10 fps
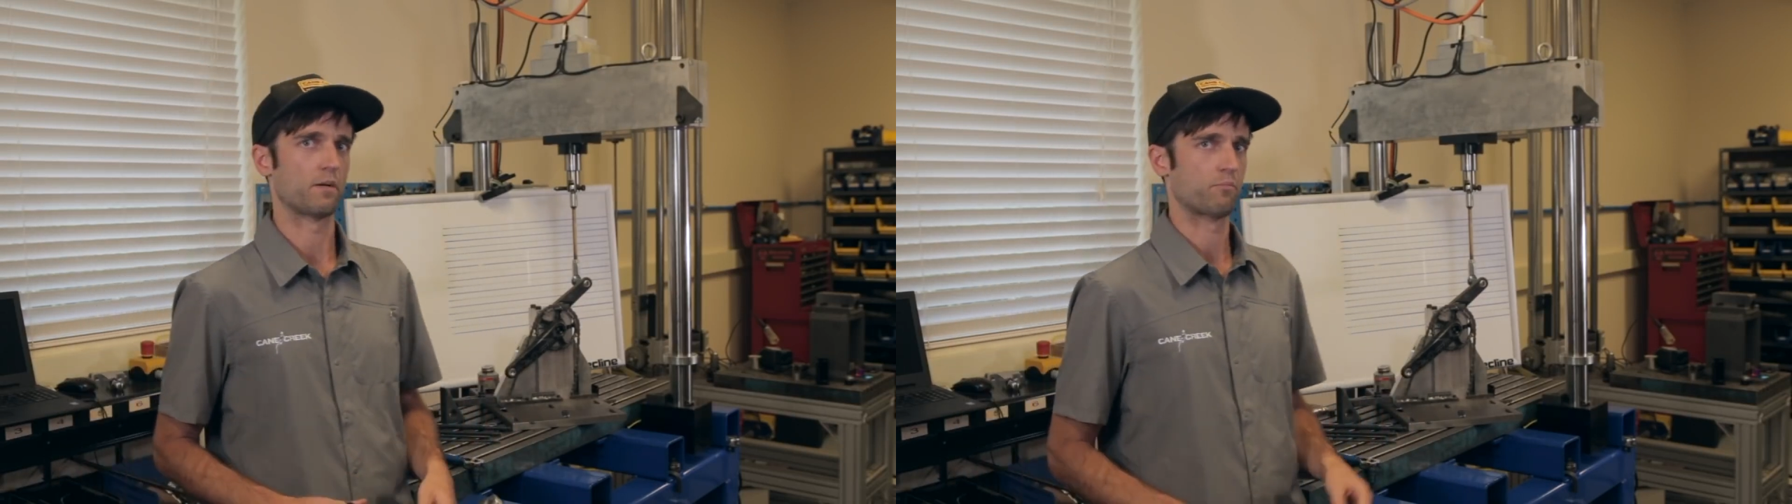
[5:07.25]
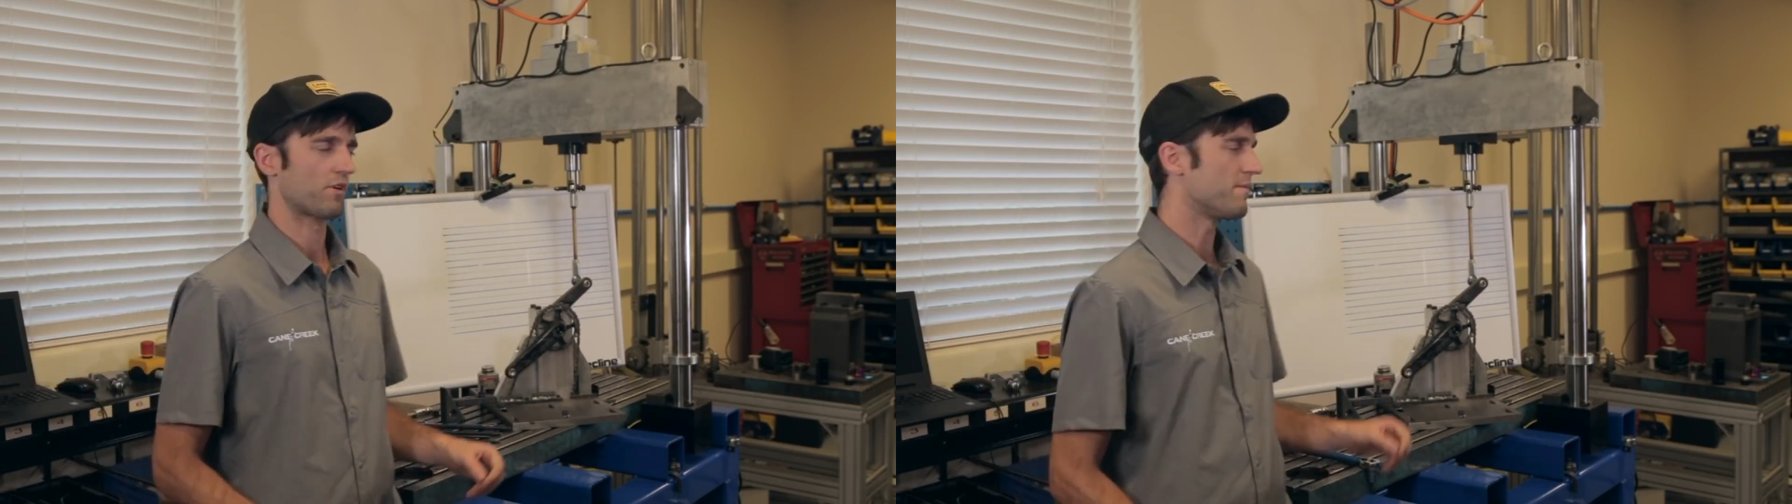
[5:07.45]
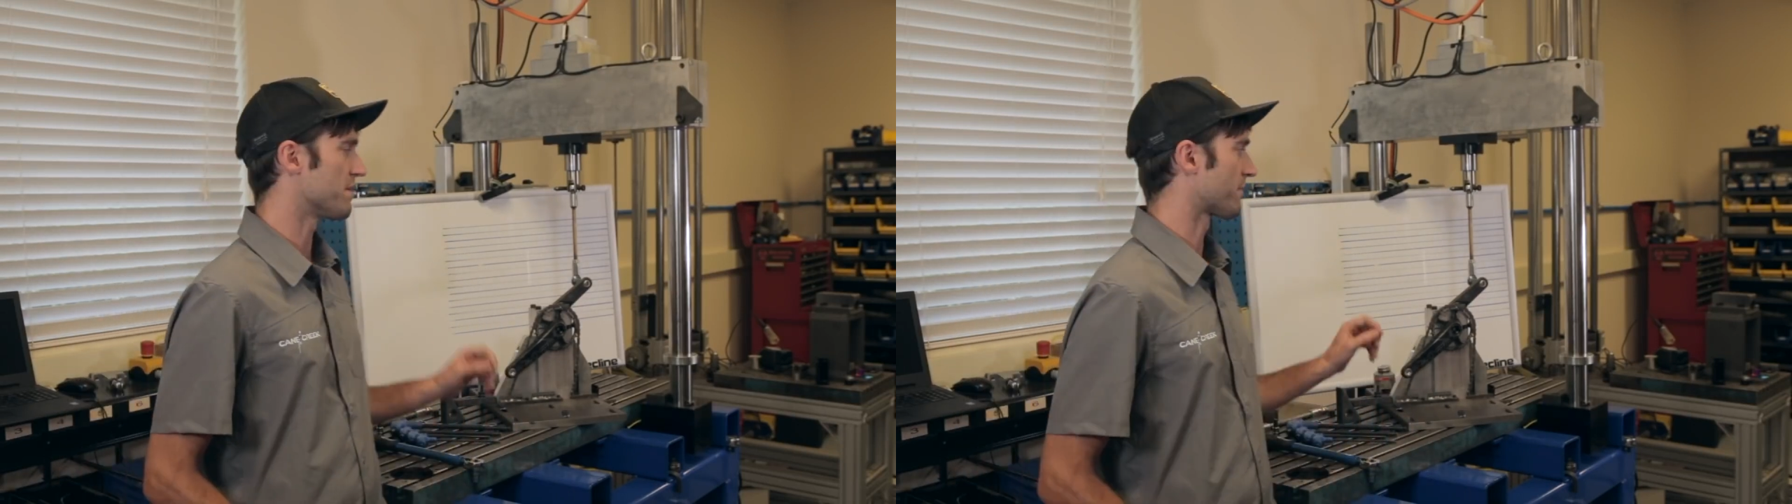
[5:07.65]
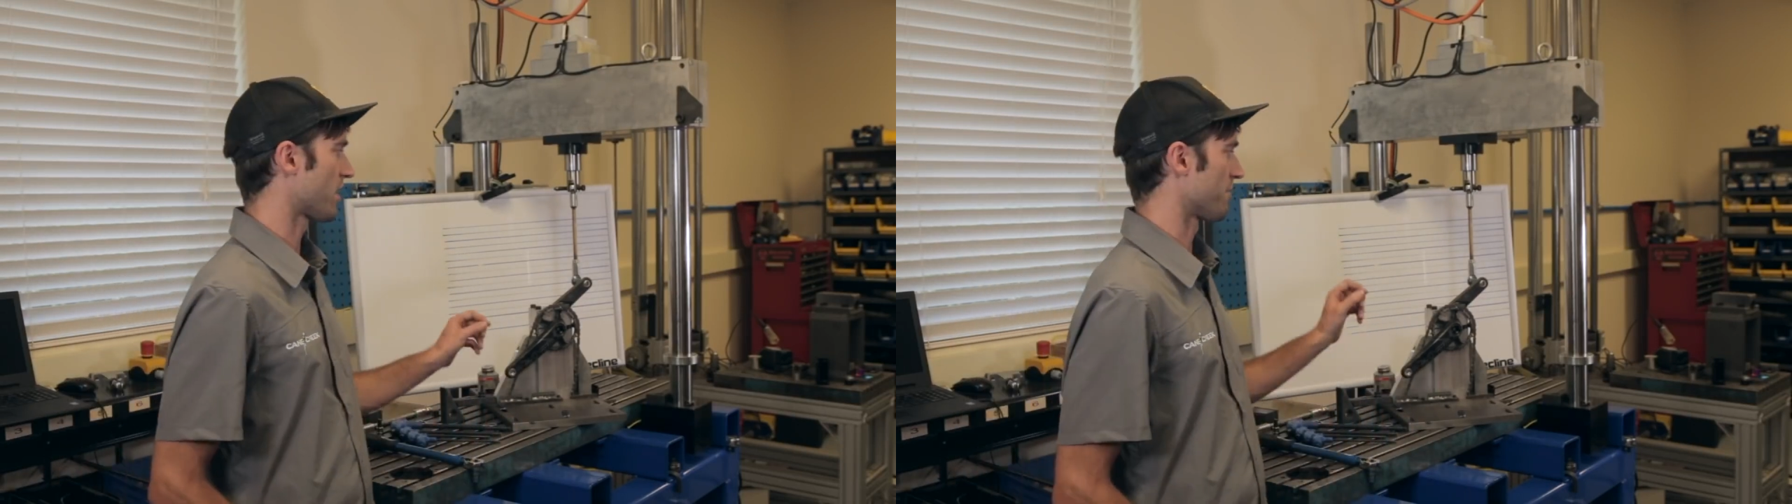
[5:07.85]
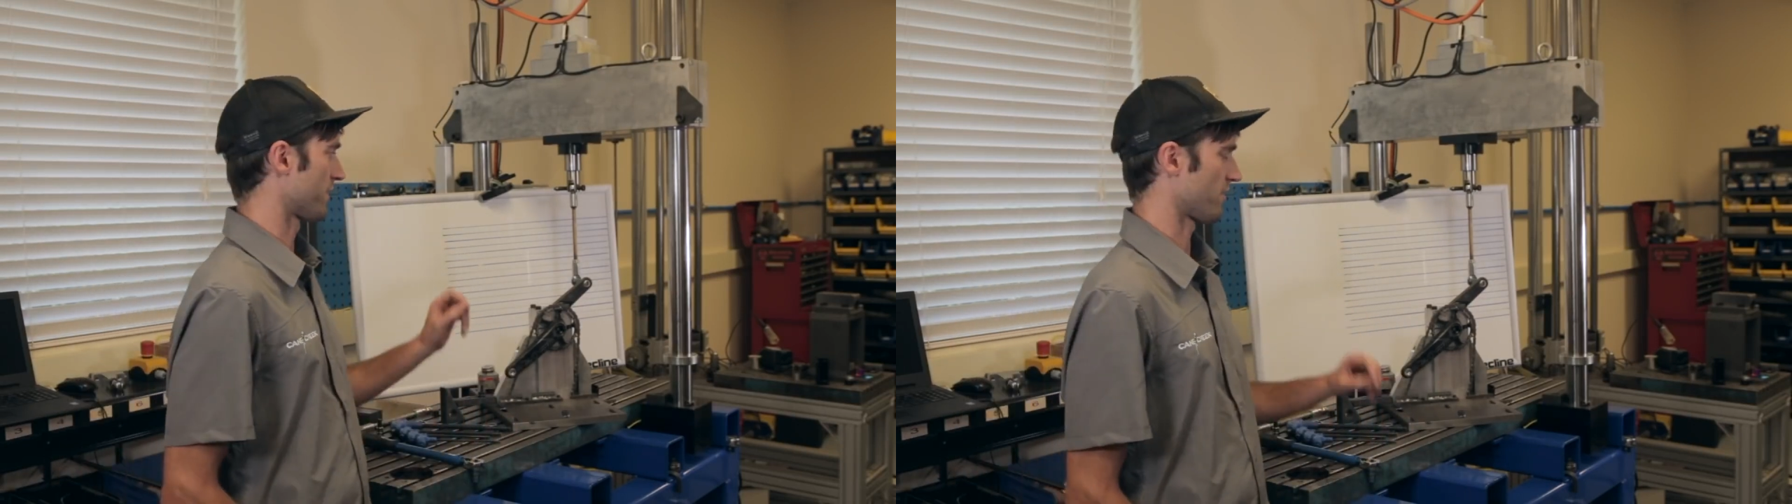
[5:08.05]
premium
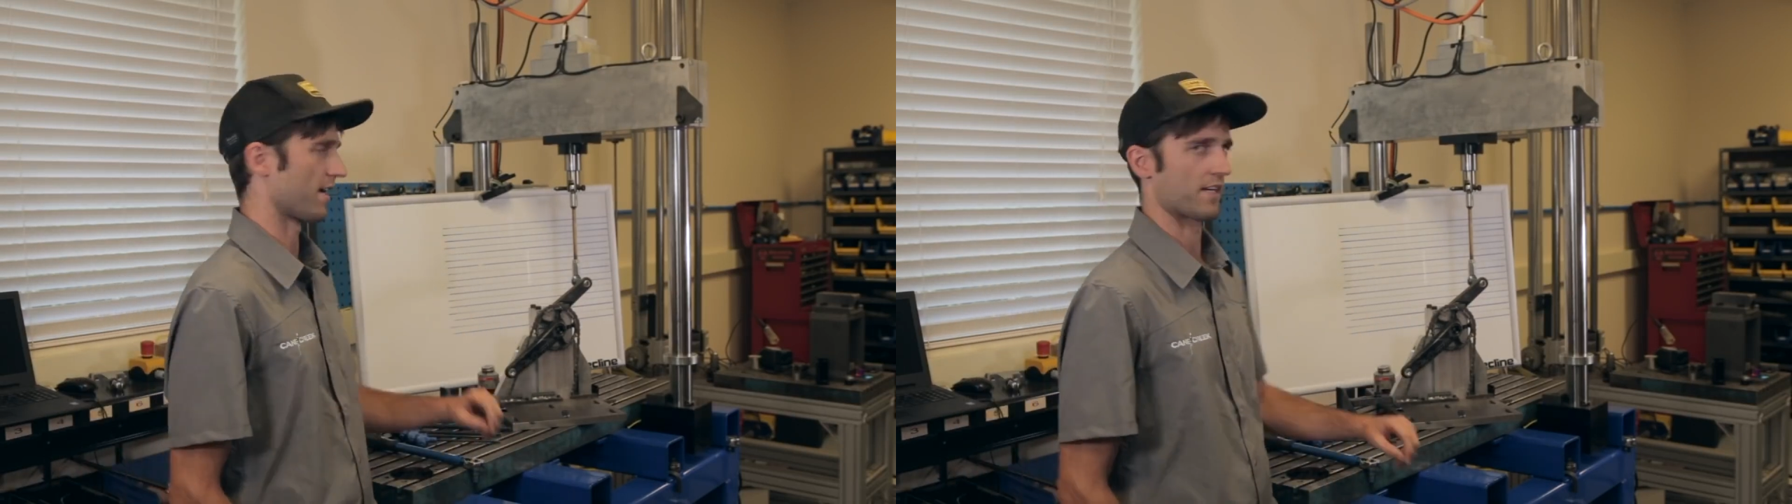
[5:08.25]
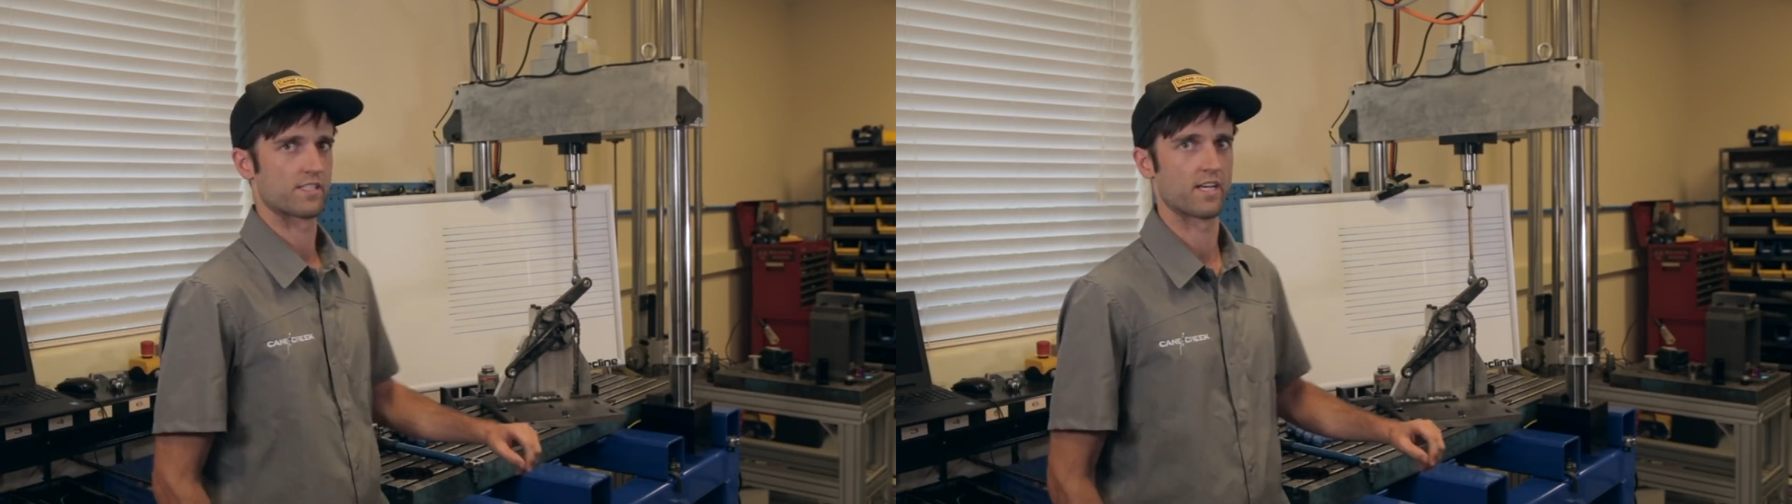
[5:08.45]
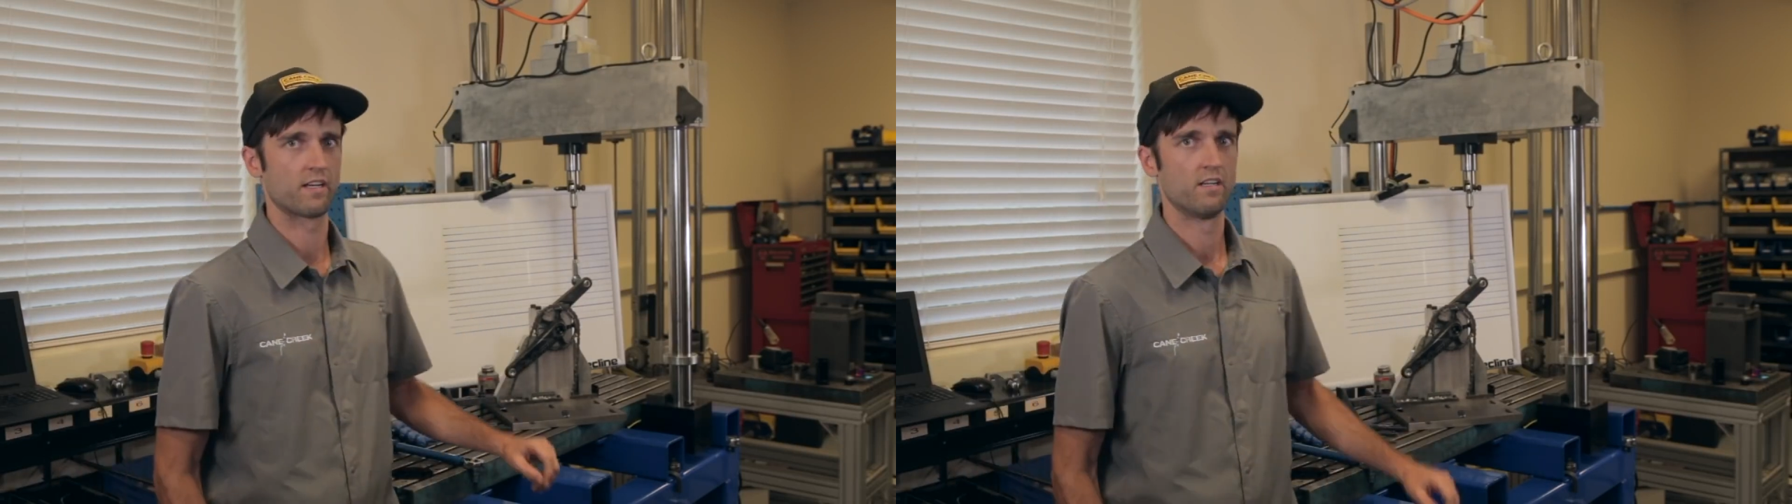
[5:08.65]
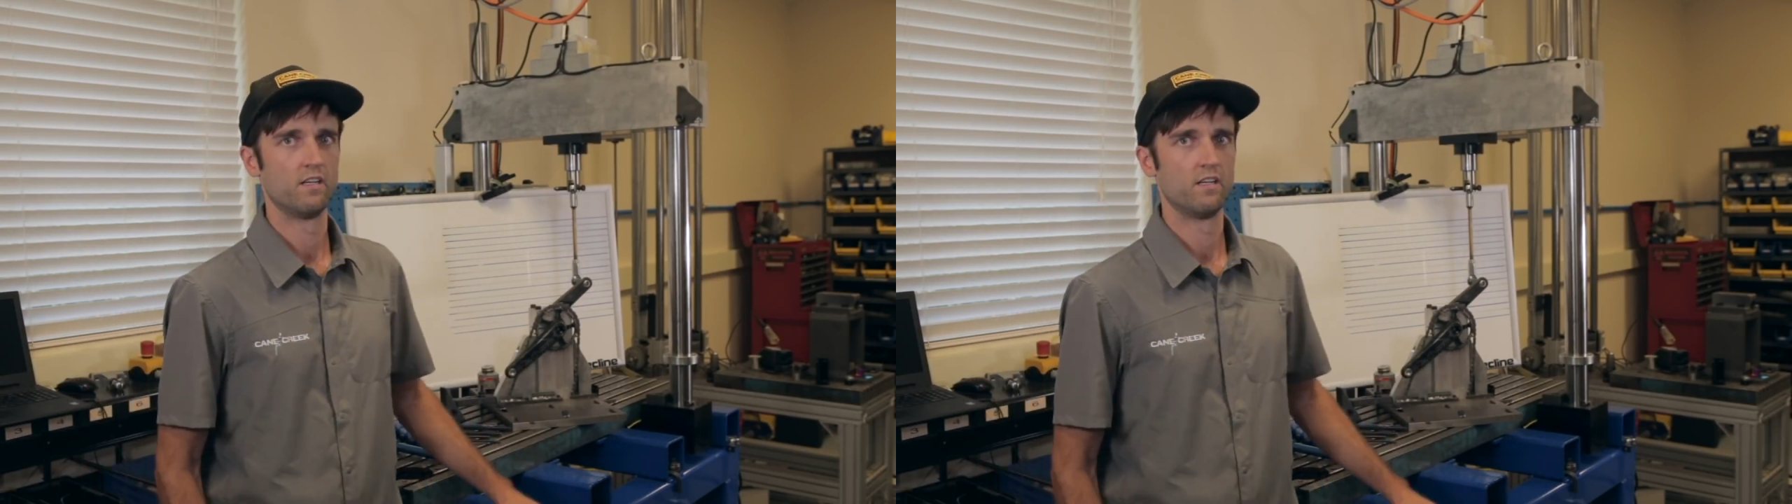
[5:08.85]
carbon crankset